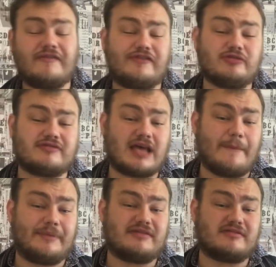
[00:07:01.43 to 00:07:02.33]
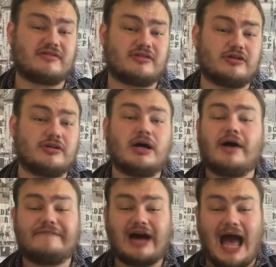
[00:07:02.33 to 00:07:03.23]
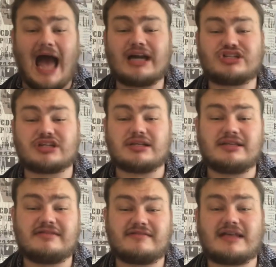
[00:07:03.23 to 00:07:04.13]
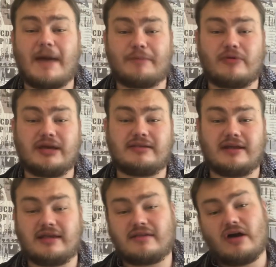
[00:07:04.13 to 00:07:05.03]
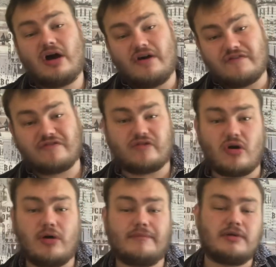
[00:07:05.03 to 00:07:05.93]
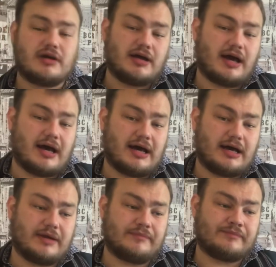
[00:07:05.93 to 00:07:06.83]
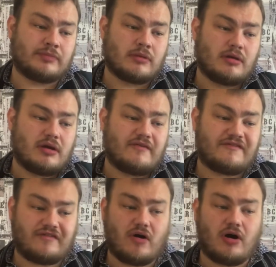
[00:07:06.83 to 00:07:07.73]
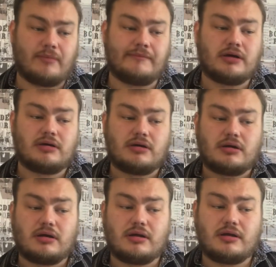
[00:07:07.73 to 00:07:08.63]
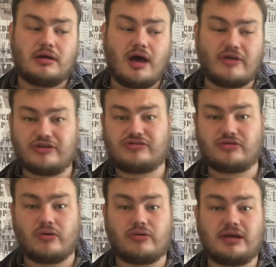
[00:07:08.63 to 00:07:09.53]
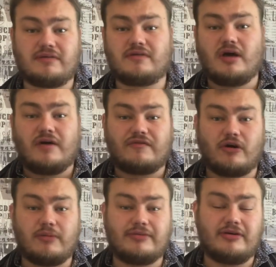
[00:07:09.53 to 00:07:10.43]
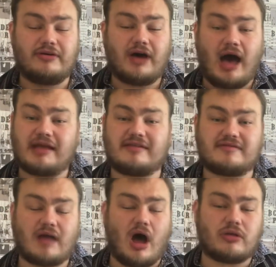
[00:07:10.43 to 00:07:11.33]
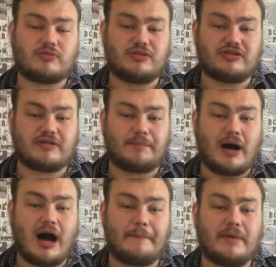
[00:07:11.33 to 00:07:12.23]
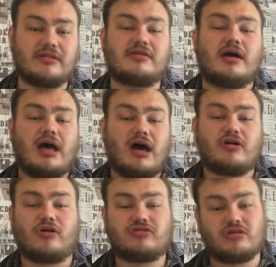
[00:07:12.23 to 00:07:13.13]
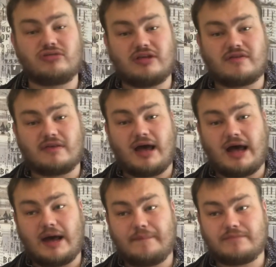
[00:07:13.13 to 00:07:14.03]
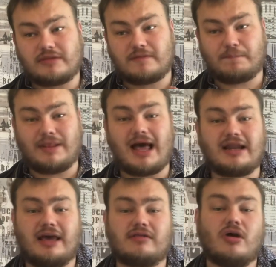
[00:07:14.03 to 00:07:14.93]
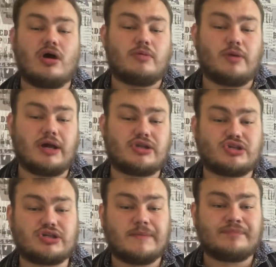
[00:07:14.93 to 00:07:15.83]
a few set pieces here that actually separated it from other stories, at the start with the department, and also this this planet, which,